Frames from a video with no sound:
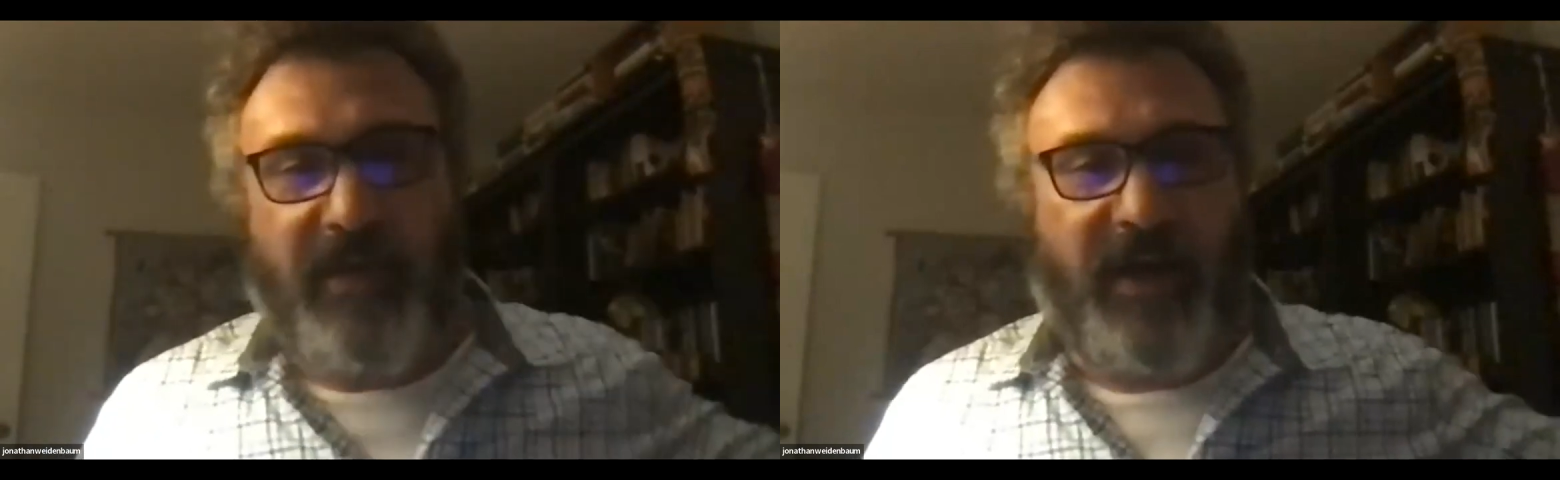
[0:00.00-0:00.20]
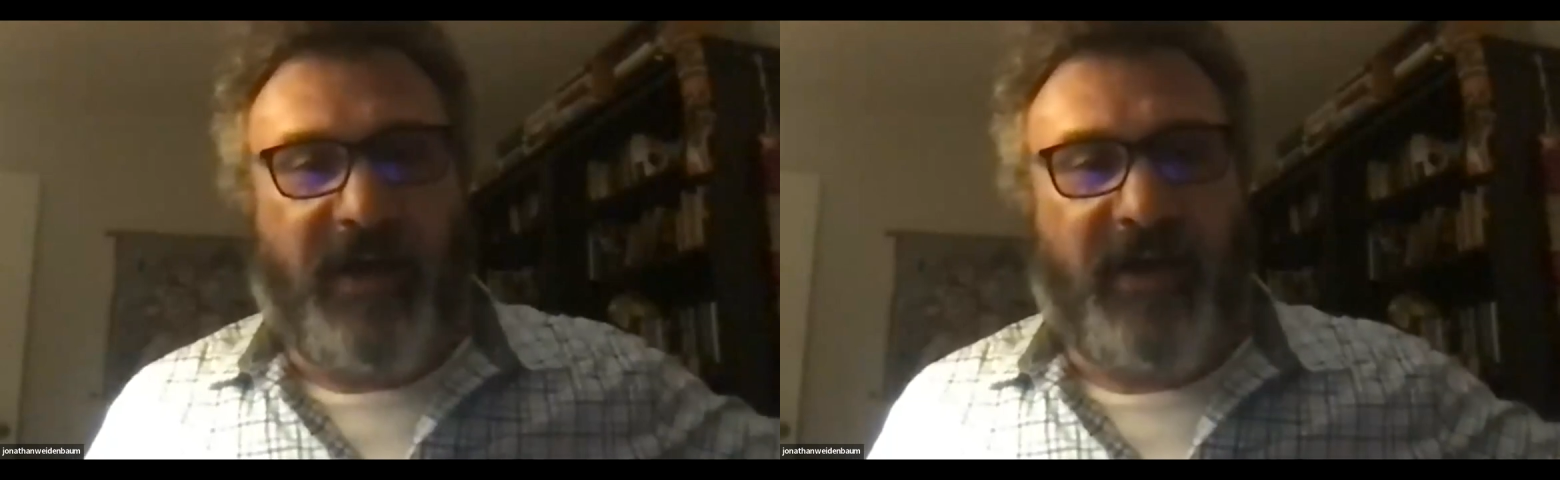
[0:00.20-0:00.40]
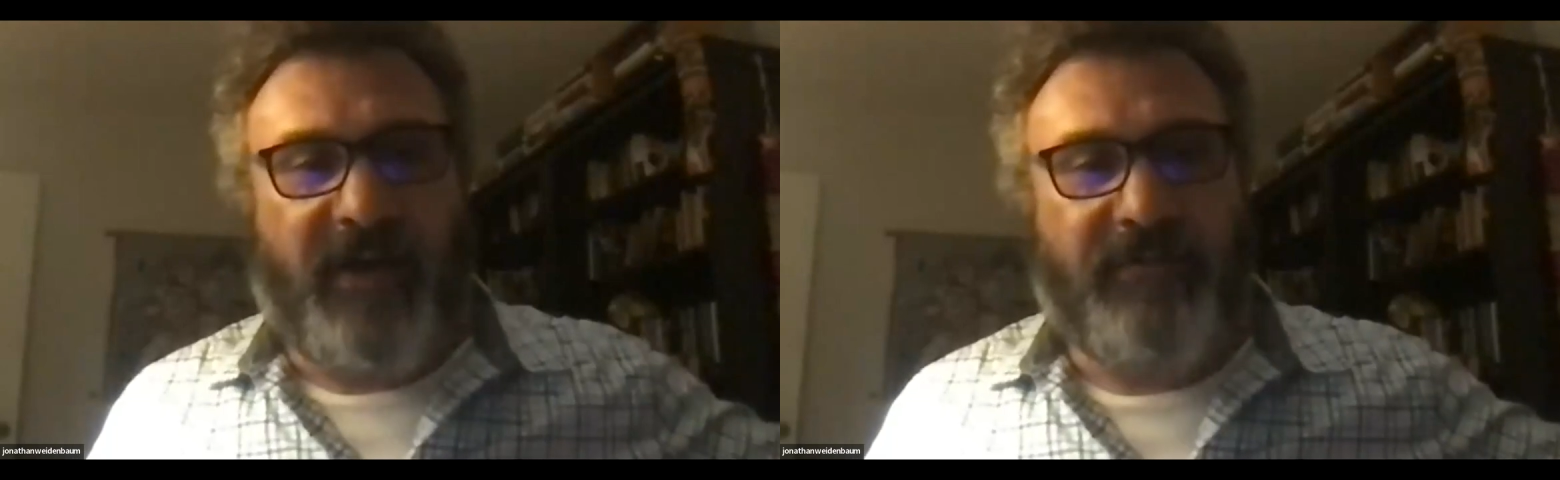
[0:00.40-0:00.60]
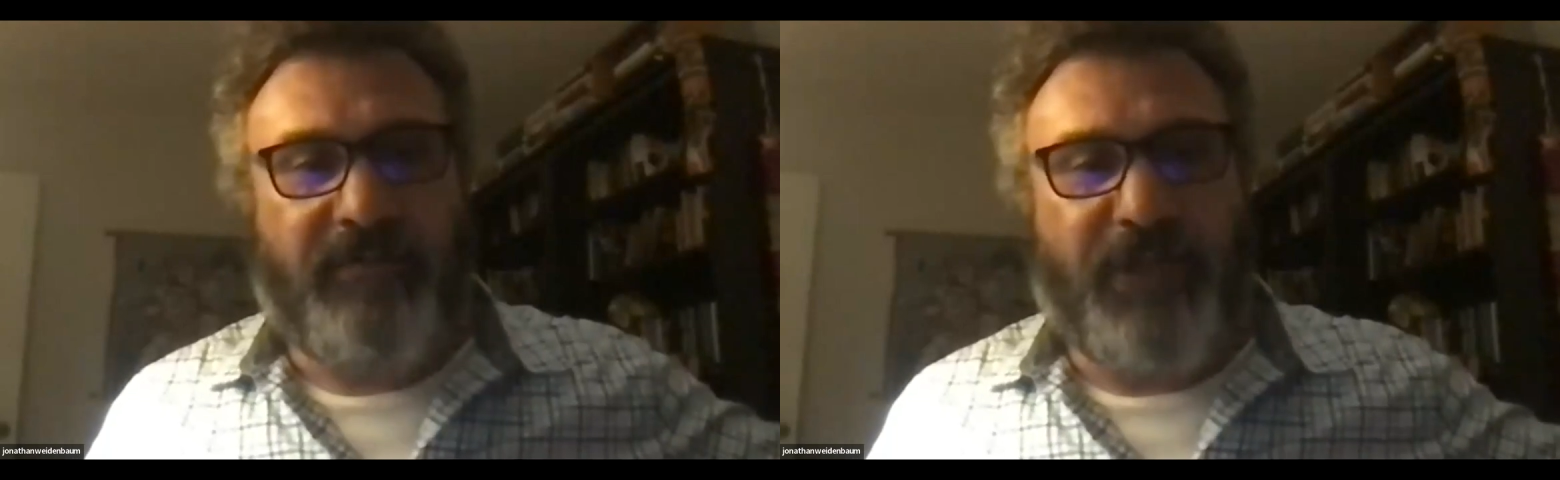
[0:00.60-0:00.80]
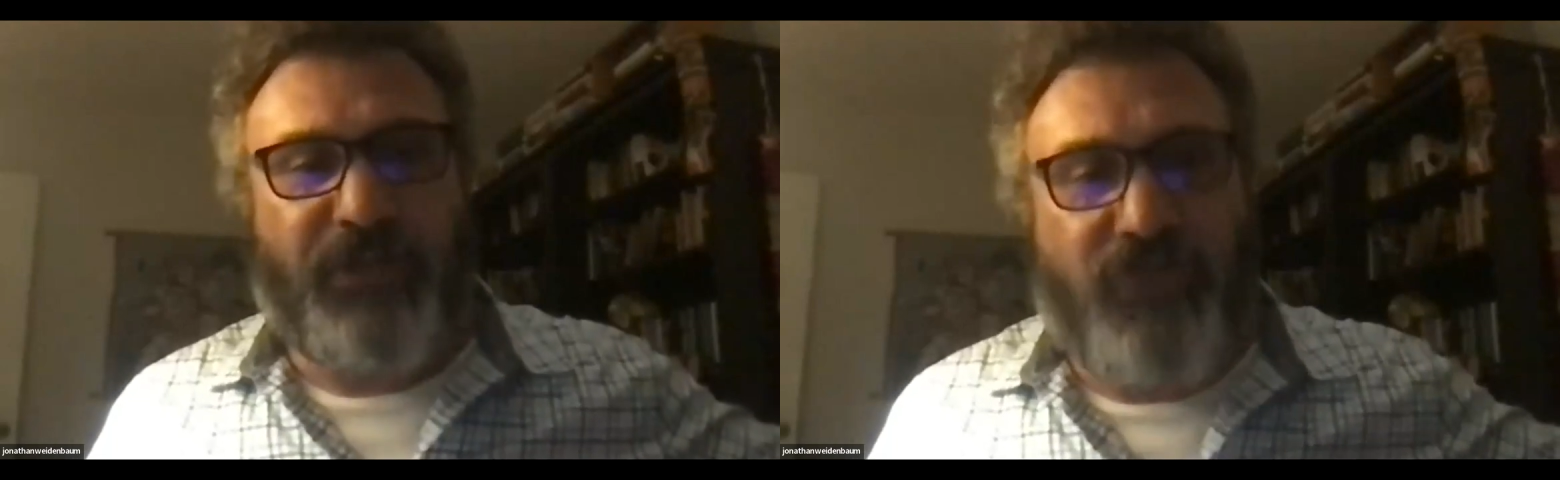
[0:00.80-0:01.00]

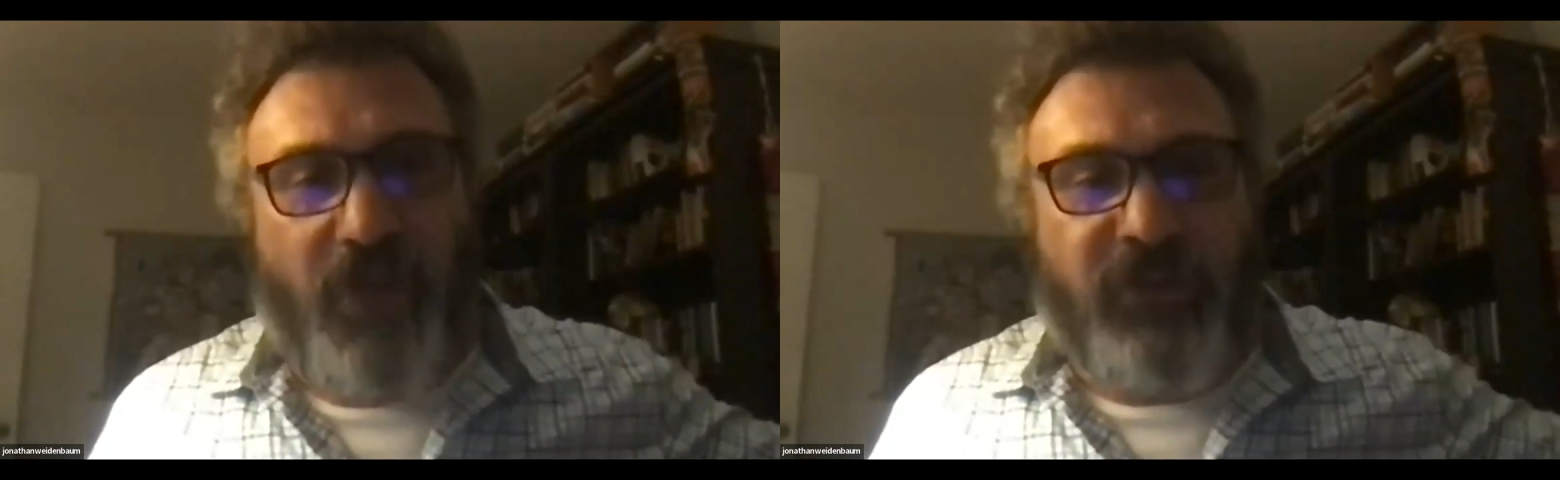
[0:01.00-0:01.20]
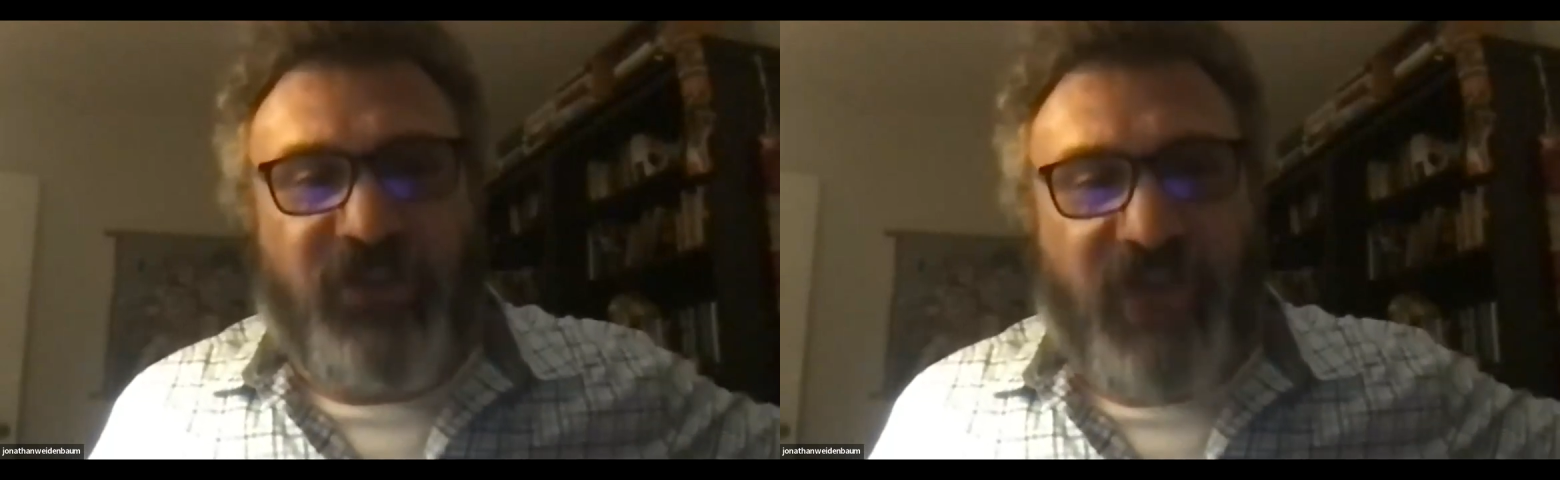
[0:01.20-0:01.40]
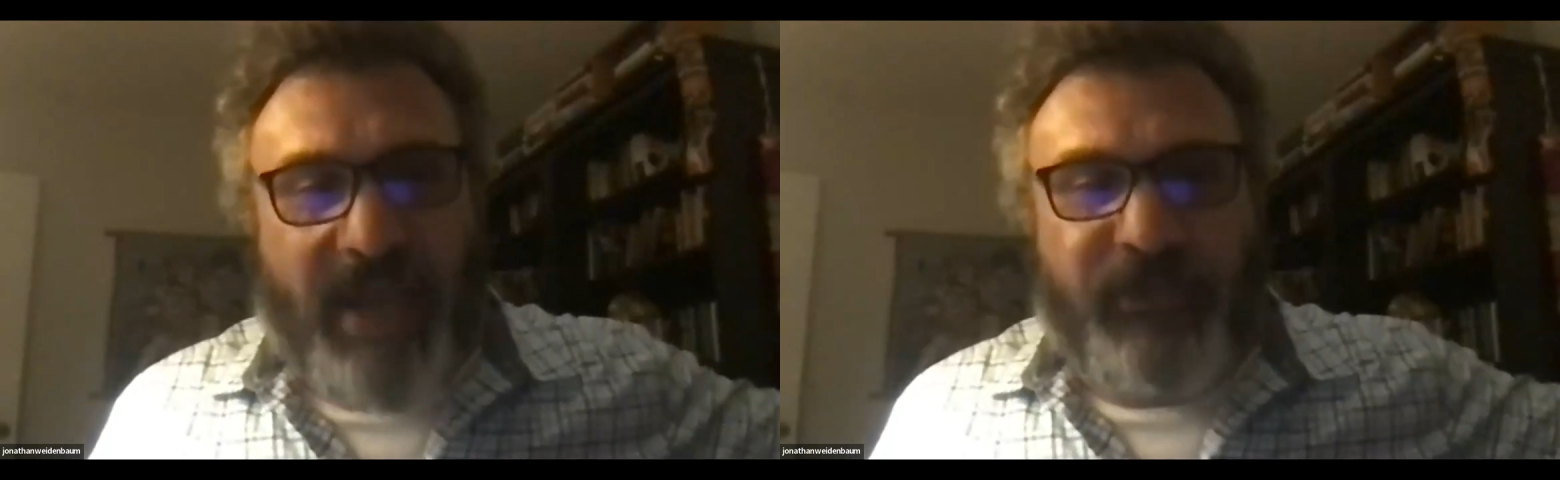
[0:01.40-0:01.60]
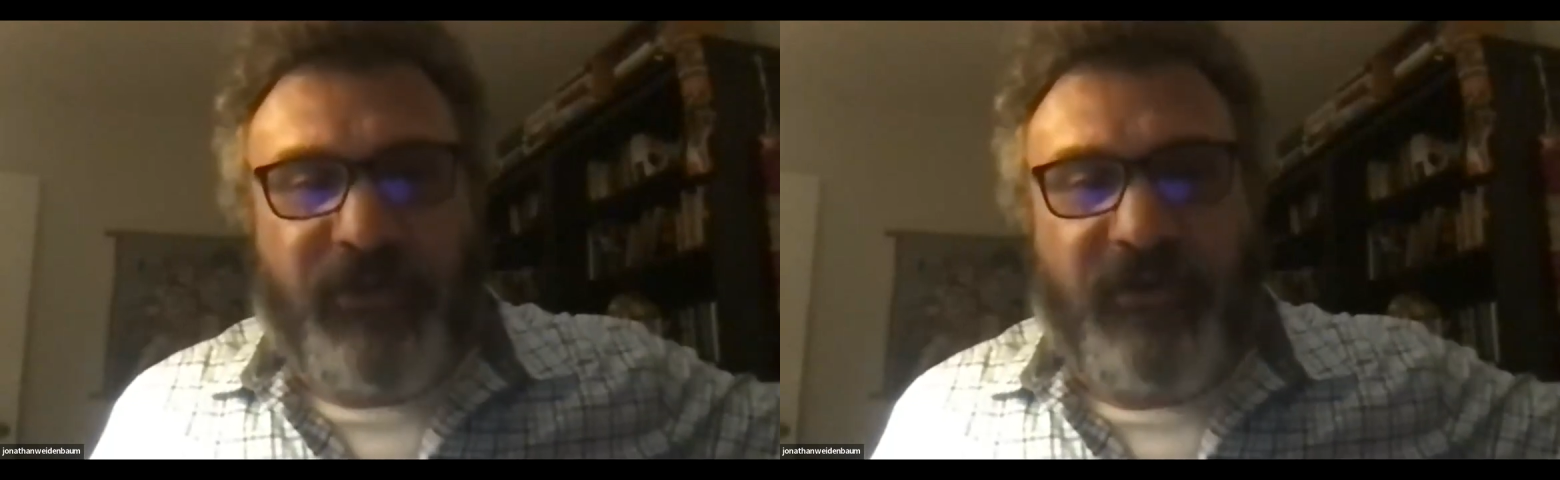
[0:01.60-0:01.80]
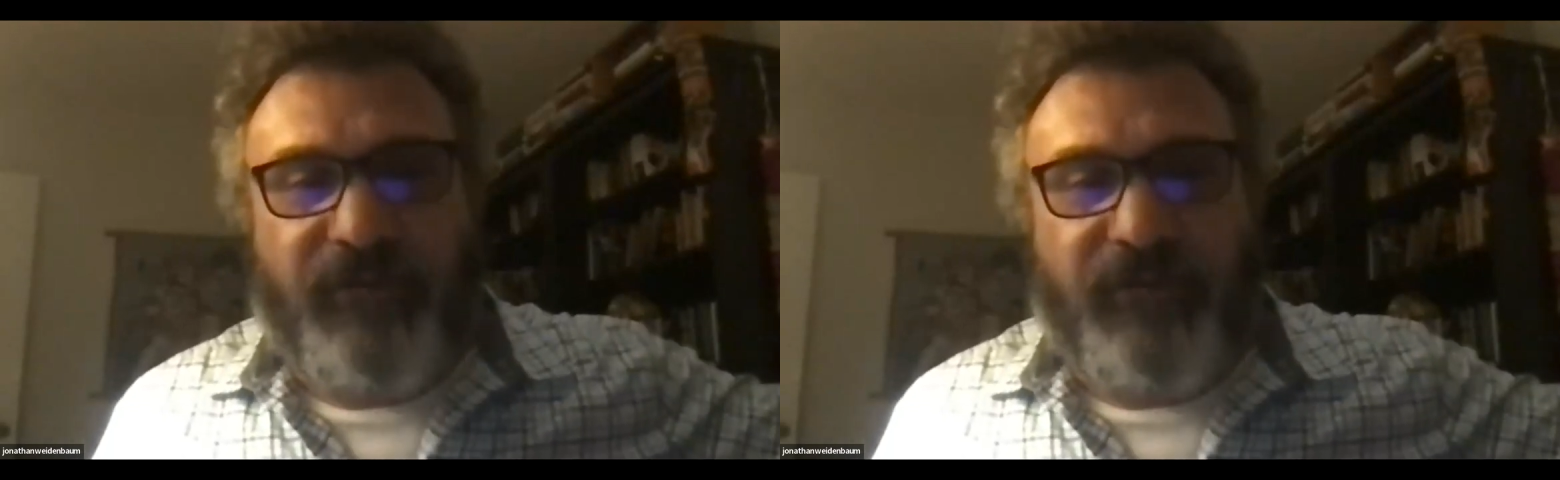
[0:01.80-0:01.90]
But no chapter of